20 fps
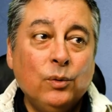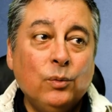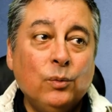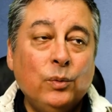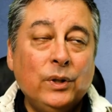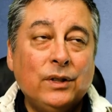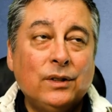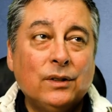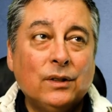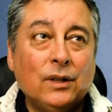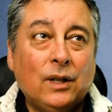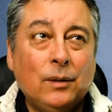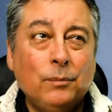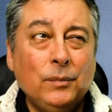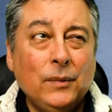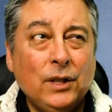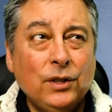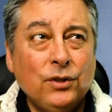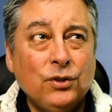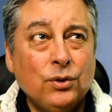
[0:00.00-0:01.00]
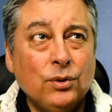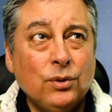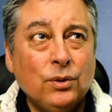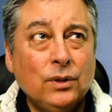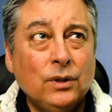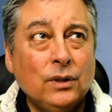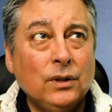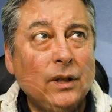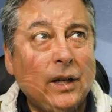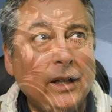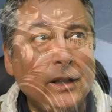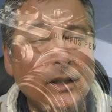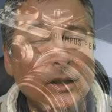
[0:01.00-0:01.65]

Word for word: which I'm not sure, I